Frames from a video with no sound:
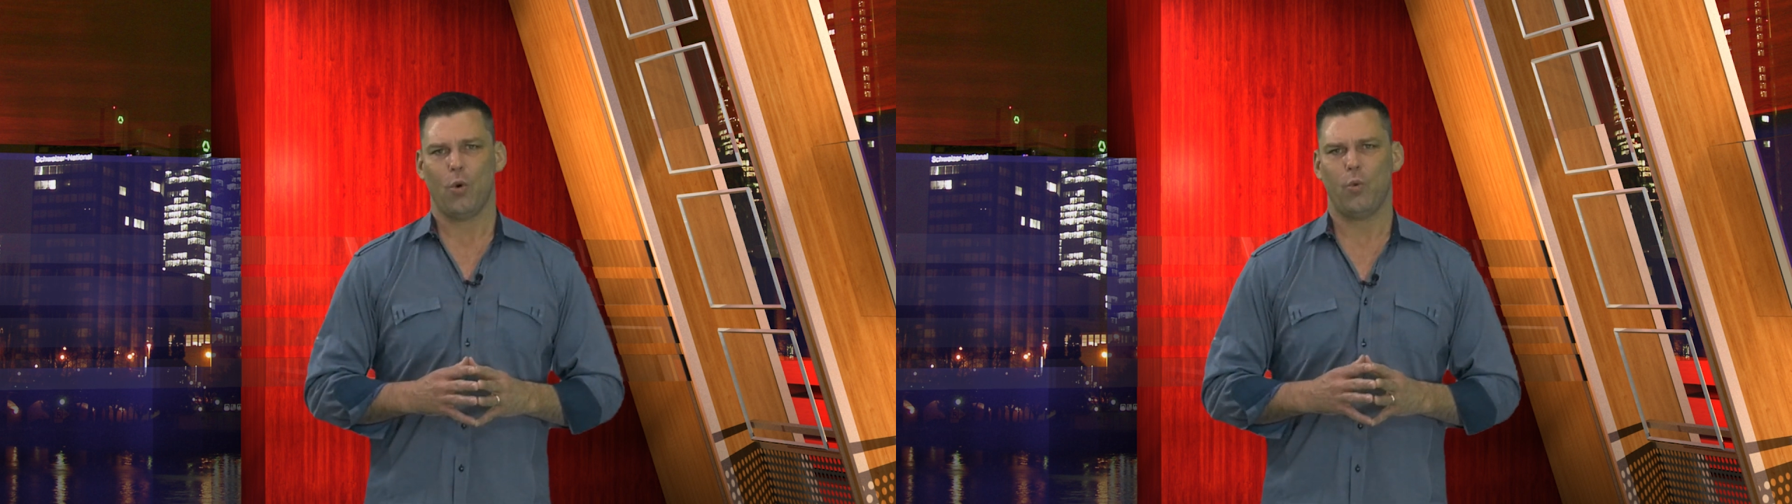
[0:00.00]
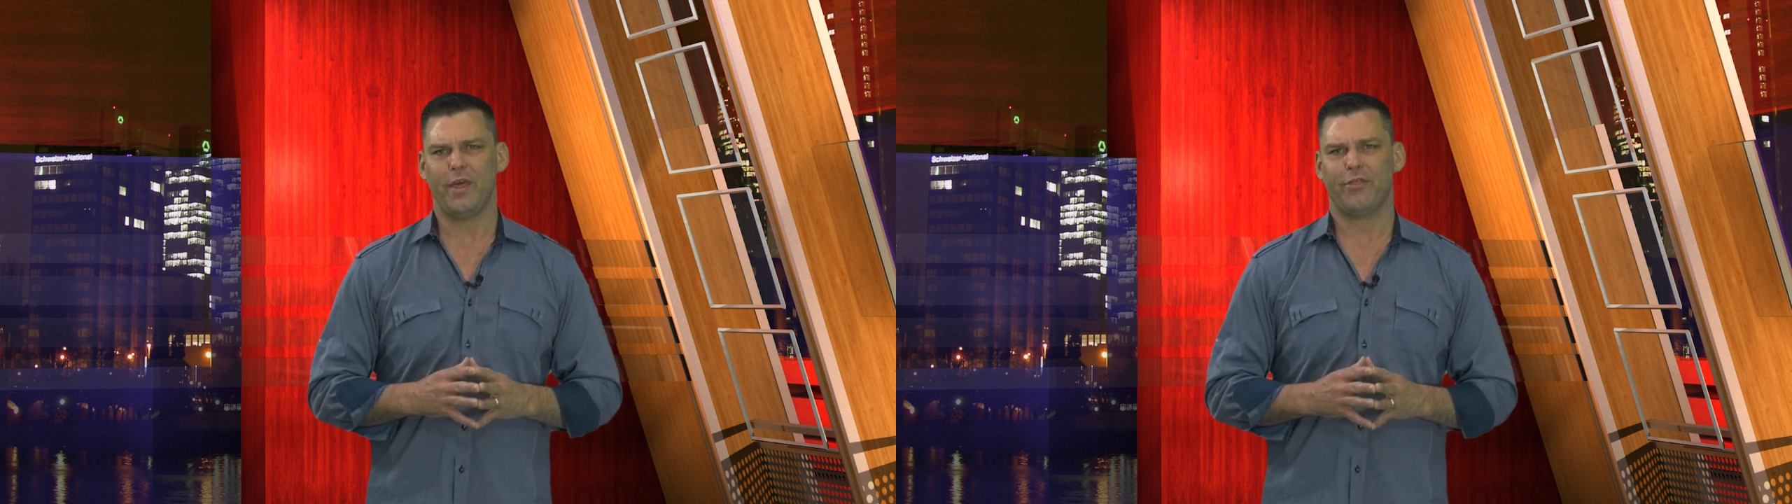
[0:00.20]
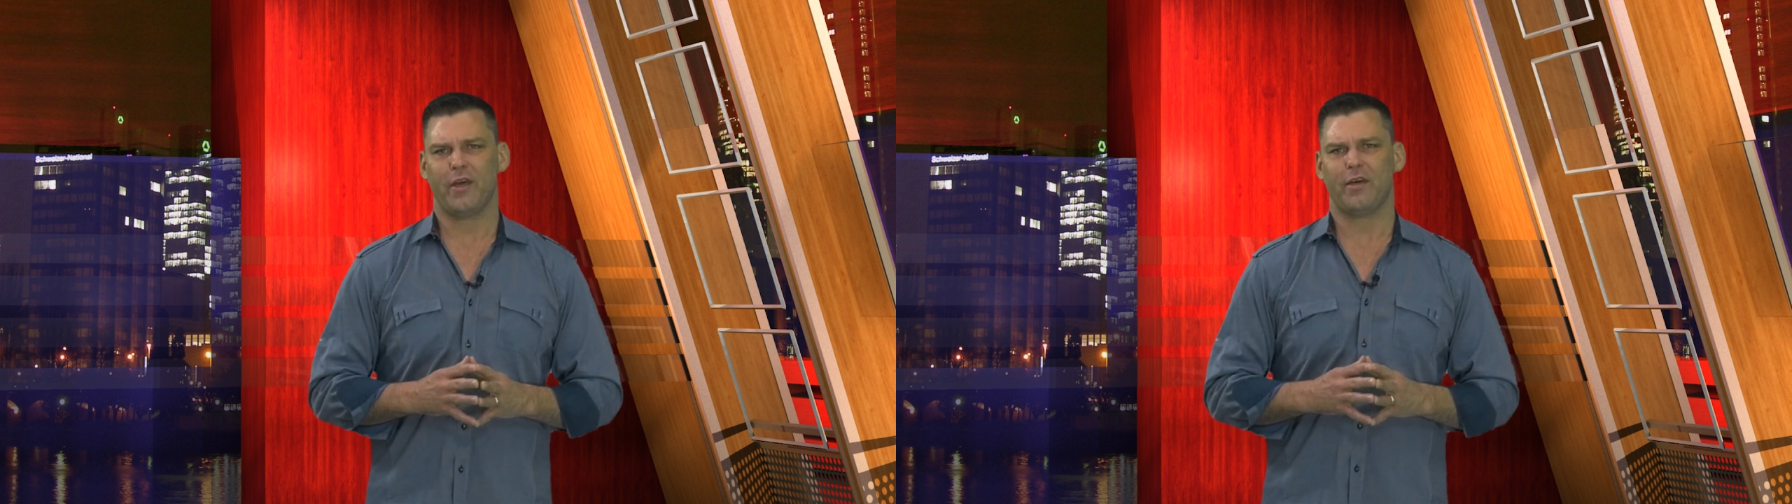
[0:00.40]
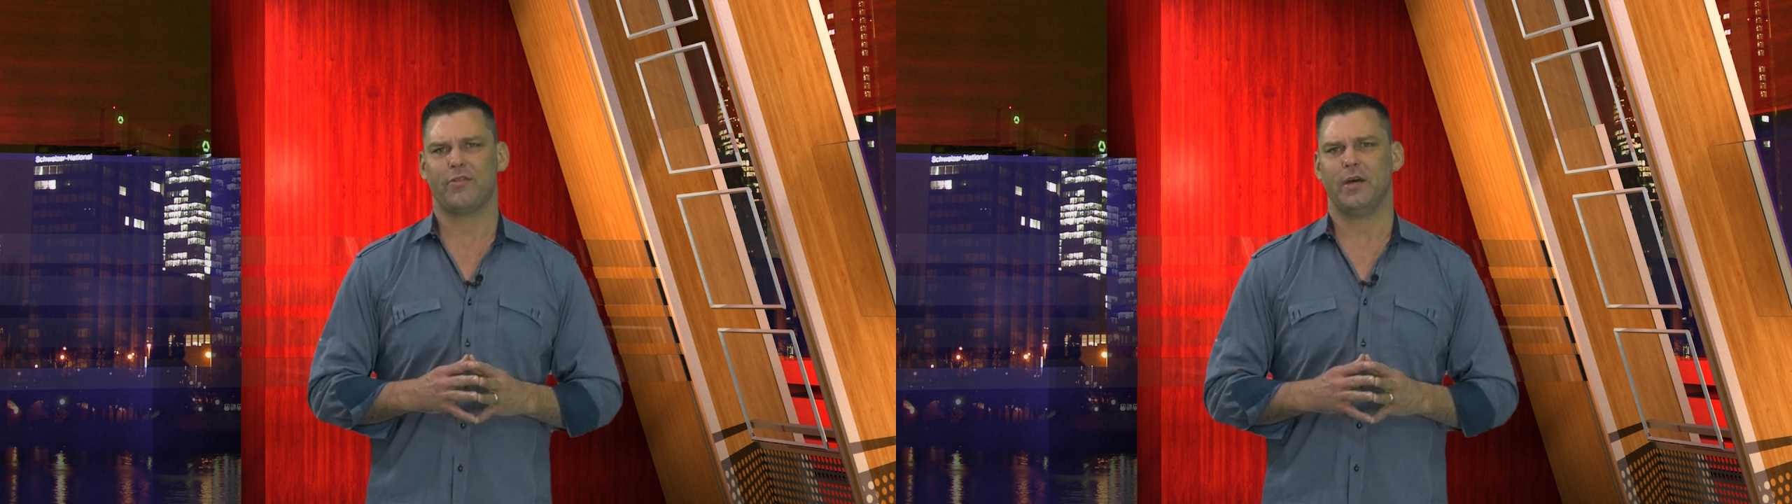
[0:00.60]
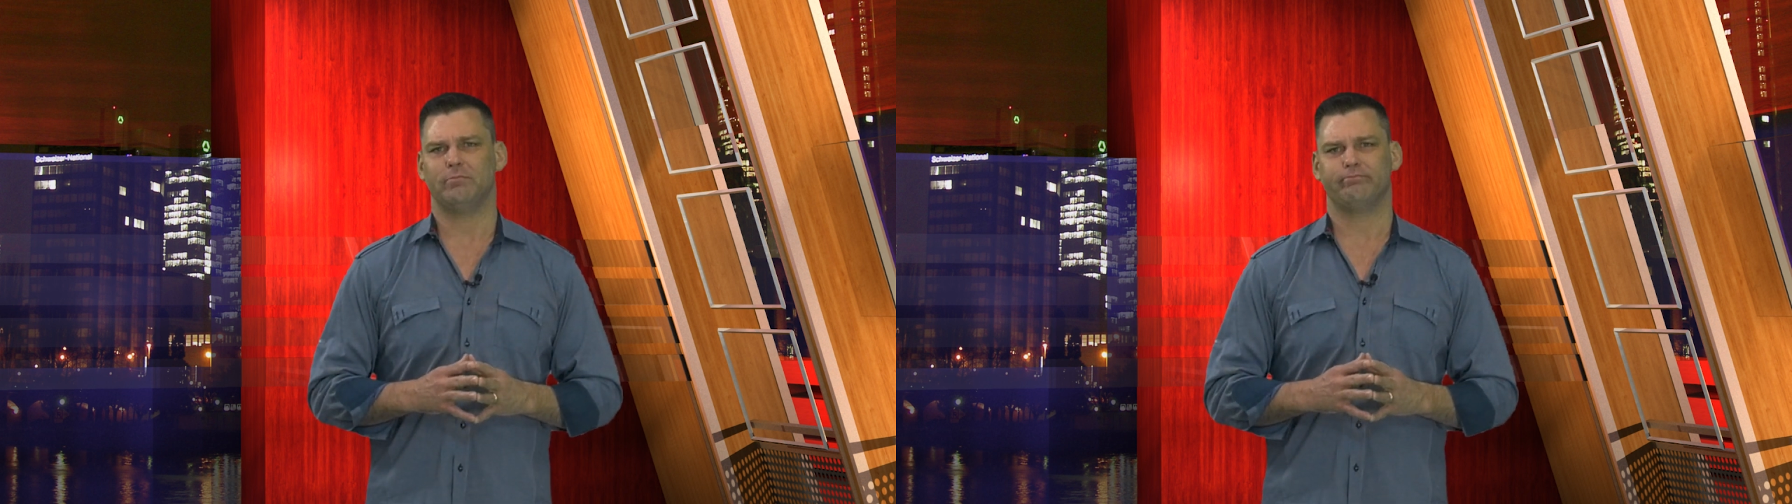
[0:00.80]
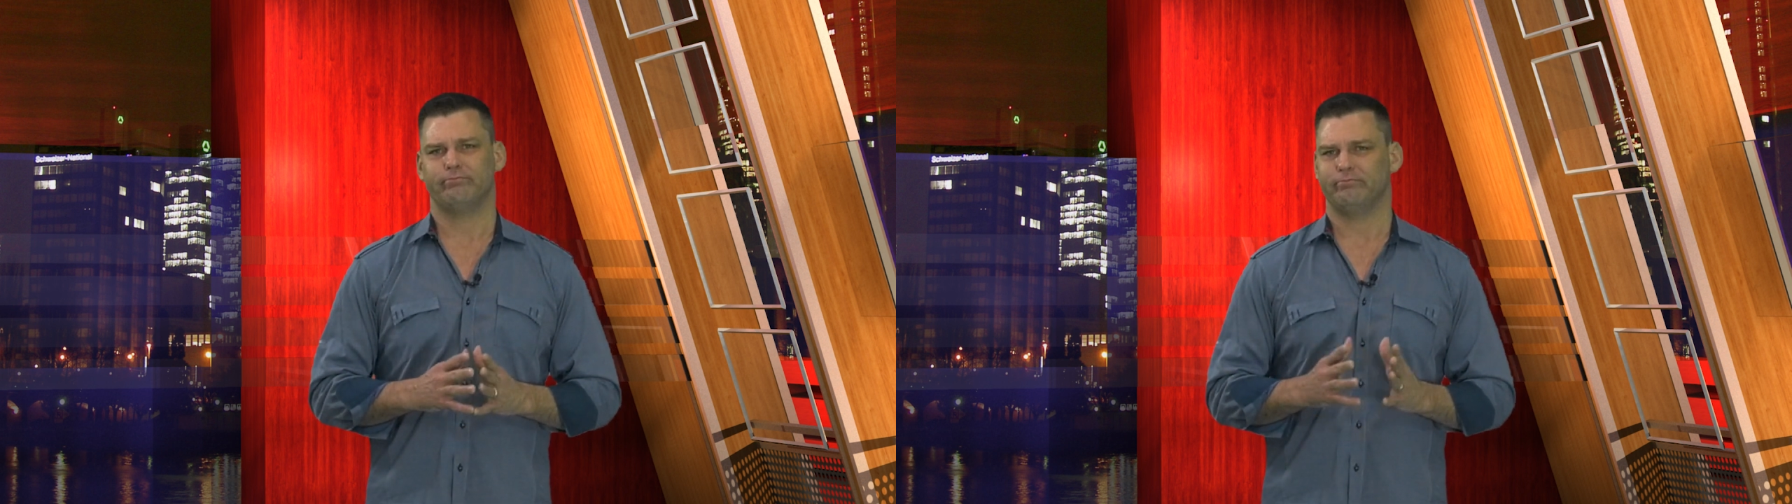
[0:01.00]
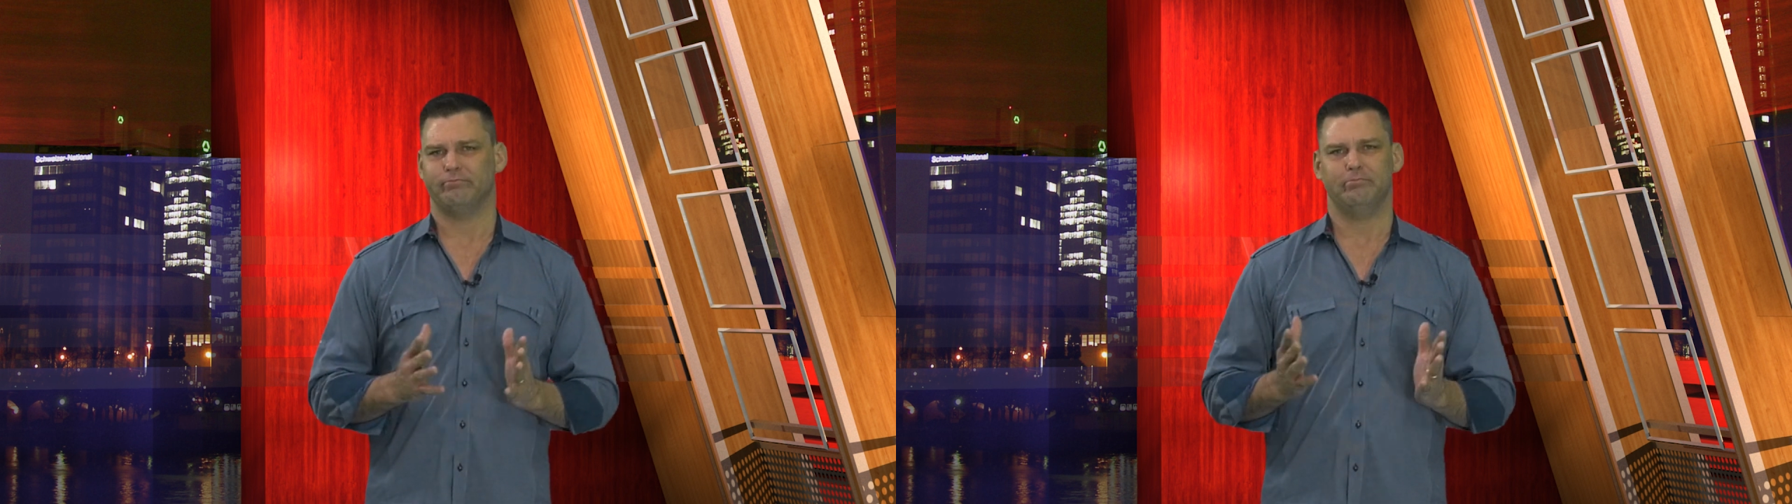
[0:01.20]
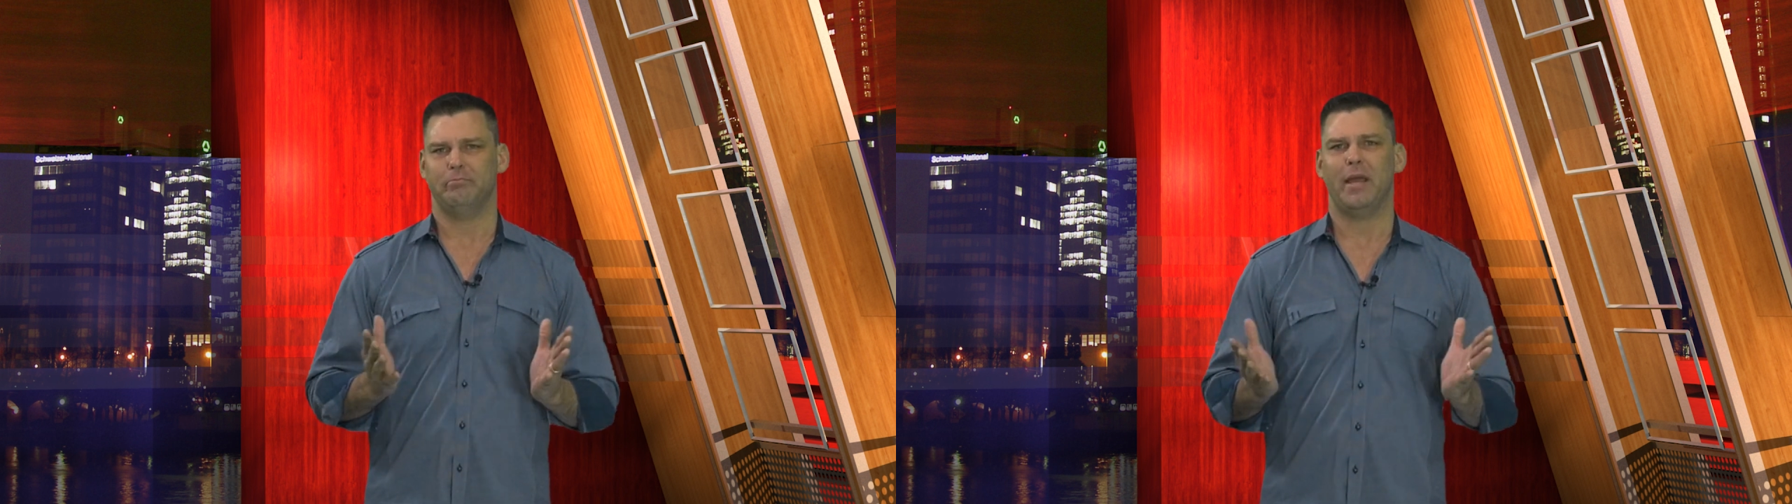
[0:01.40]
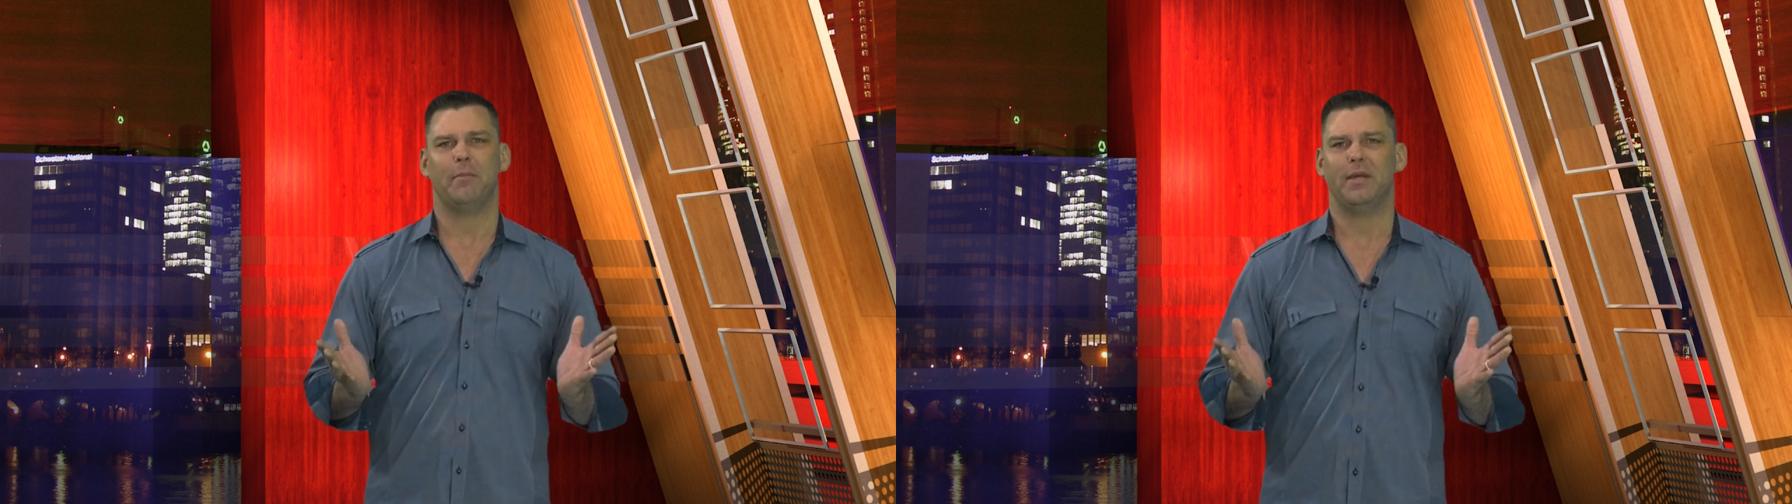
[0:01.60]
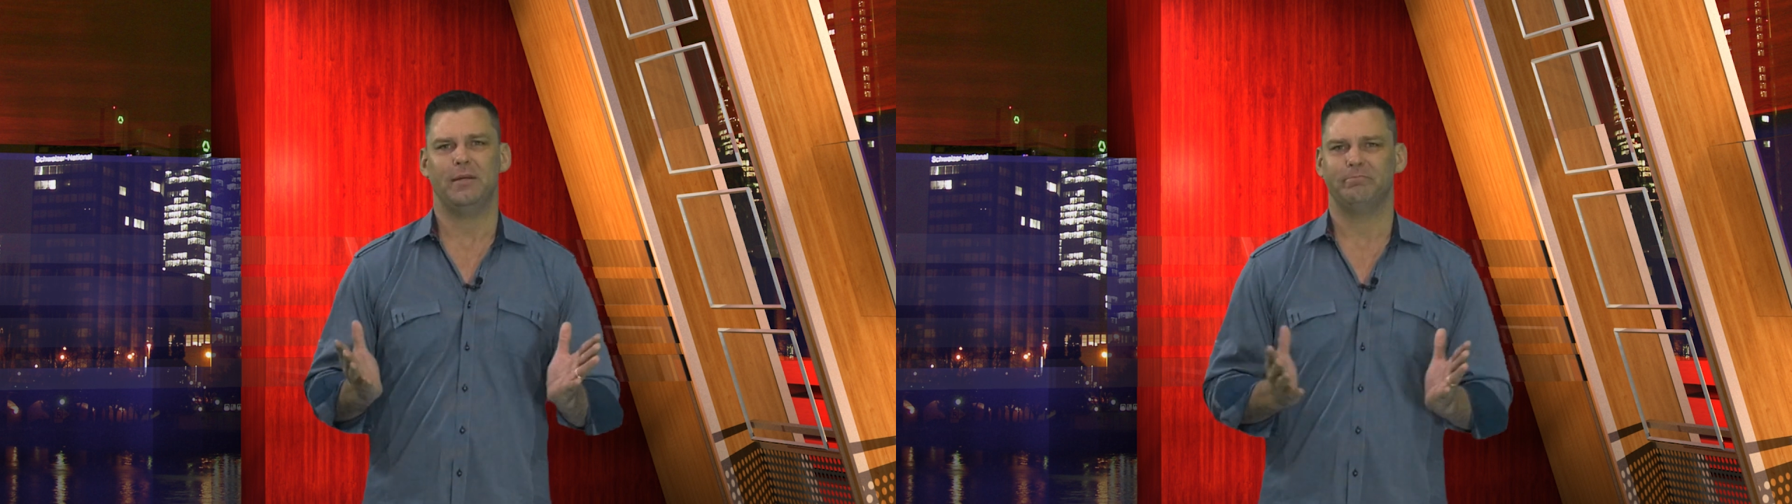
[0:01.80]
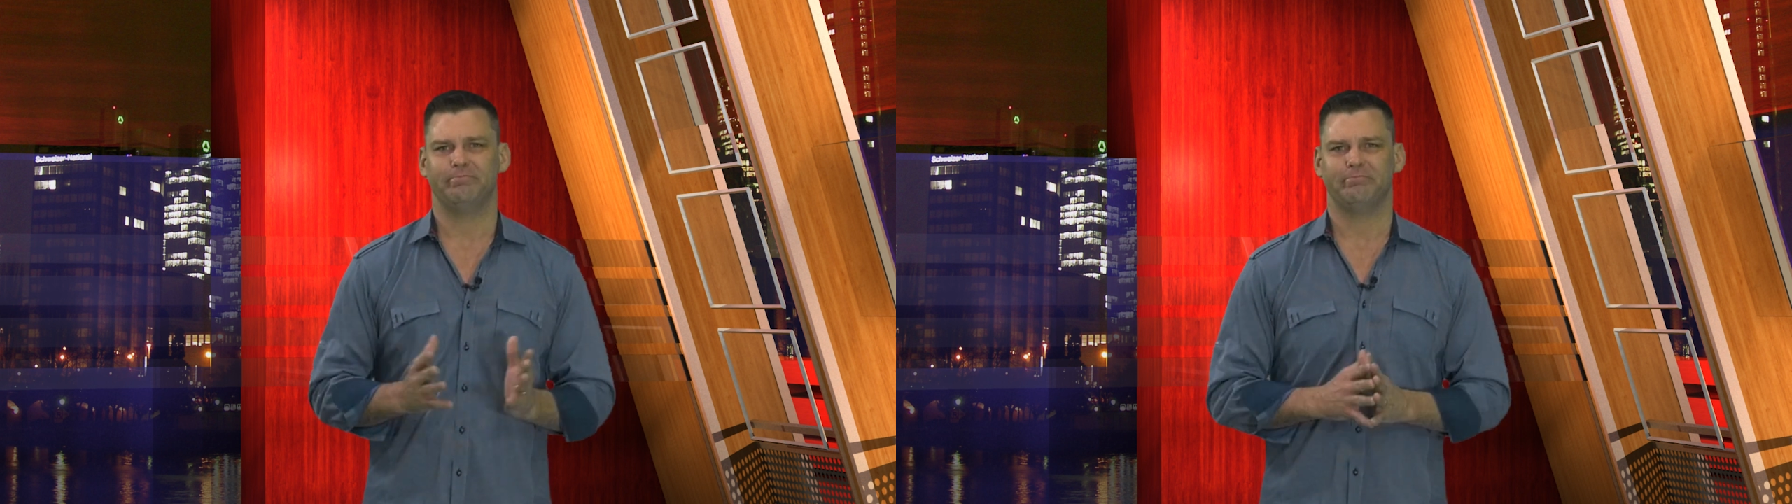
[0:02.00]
We think that maybe,